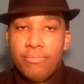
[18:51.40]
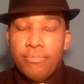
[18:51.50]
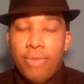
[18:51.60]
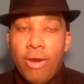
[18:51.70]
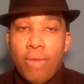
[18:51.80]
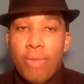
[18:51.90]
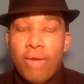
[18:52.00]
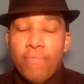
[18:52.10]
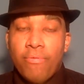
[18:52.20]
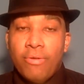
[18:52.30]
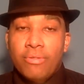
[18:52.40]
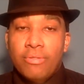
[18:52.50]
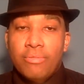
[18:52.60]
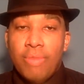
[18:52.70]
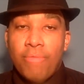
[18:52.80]
Pardon my friend
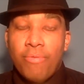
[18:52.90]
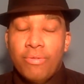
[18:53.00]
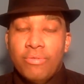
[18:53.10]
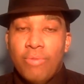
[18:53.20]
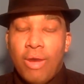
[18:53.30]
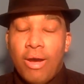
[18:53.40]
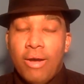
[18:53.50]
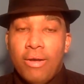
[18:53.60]
Swab.